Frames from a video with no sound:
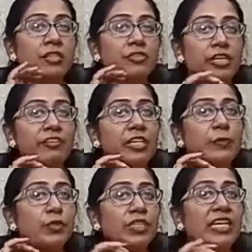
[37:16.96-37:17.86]
generally
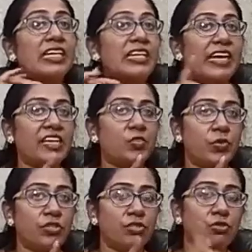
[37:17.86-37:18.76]
put indirect
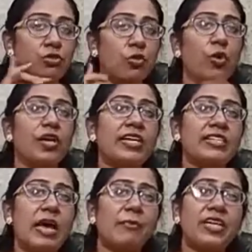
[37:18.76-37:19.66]
speeches. So what is
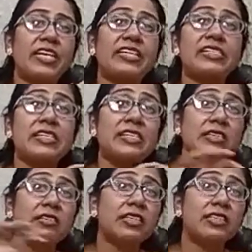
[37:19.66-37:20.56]
happening?
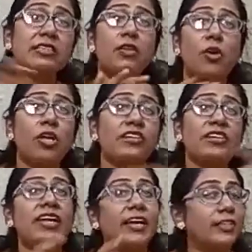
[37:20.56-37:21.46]
It is all
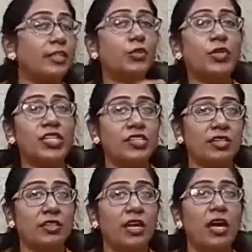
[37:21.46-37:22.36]
related to each
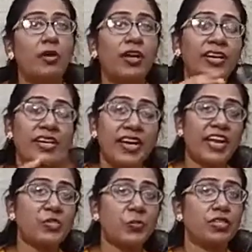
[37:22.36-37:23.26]
other.
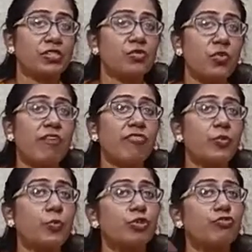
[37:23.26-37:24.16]
Indirect speeches where we
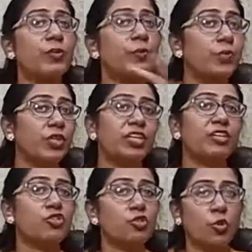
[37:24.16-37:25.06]
put in a
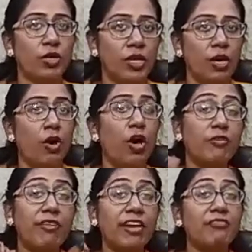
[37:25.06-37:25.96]
story, or
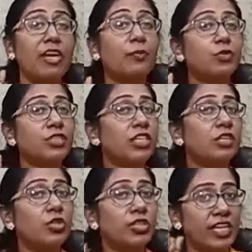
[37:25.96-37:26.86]
when we are putting a
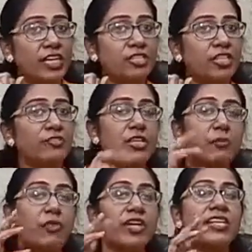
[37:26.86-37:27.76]
quotation if
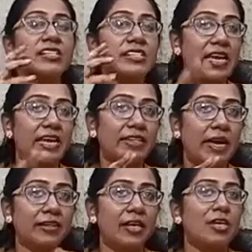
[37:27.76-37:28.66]
someone has said
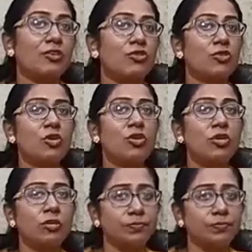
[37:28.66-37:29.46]
that. So